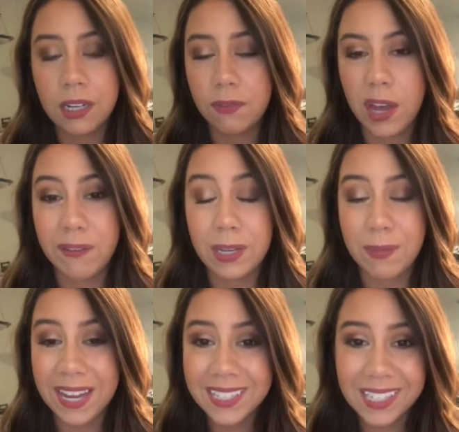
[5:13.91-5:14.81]
If you have any
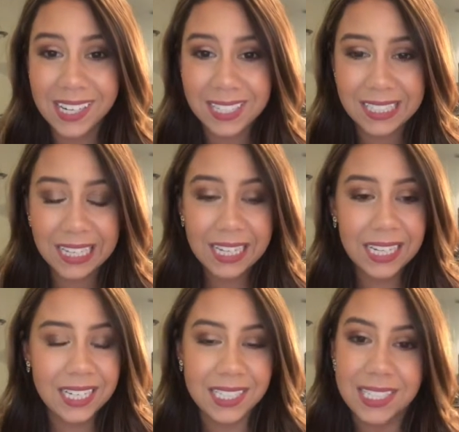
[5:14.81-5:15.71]
pet stains,
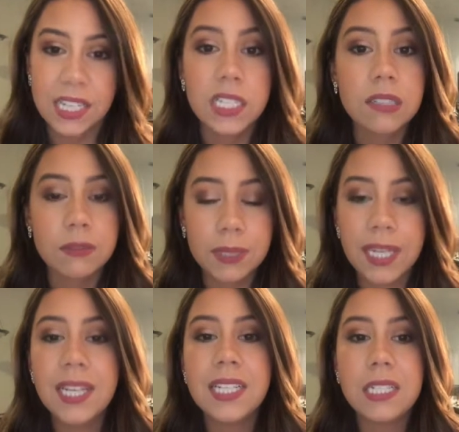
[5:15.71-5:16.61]
any stains from
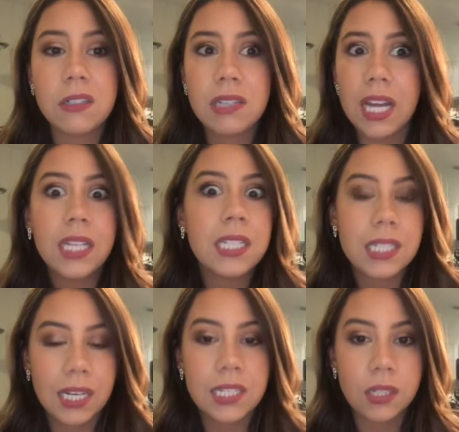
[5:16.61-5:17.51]
kids, any
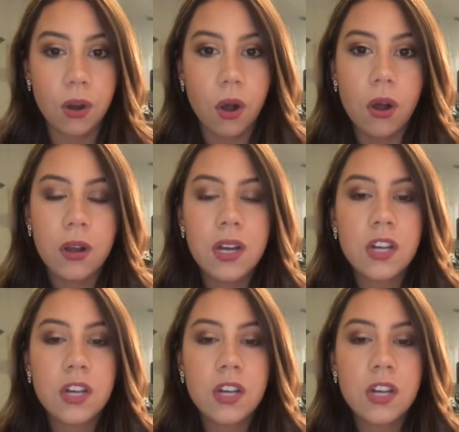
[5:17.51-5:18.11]
stains at all,